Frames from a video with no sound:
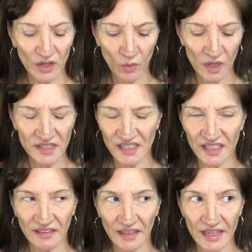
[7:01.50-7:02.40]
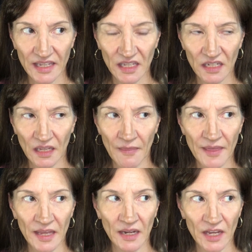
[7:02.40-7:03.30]
it once and didn't like it, and
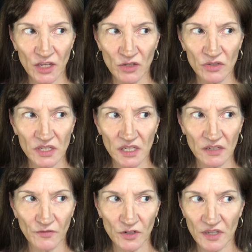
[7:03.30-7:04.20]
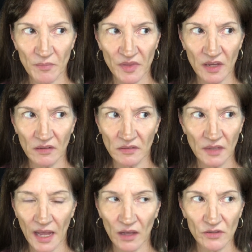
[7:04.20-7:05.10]
then I used it for something
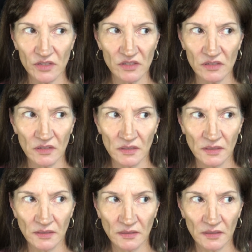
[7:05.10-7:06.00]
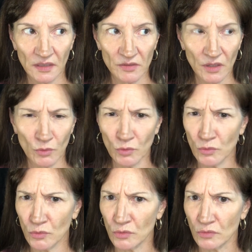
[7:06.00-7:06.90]
else and I was like,
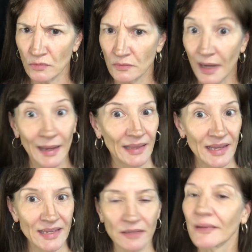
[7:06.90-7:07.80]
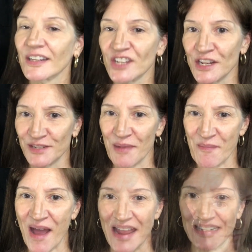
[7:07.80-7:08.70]
ooh, I like it. I changed my
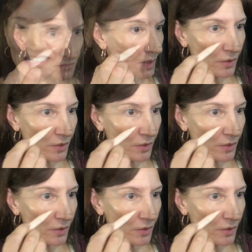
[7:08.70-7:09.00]
mind.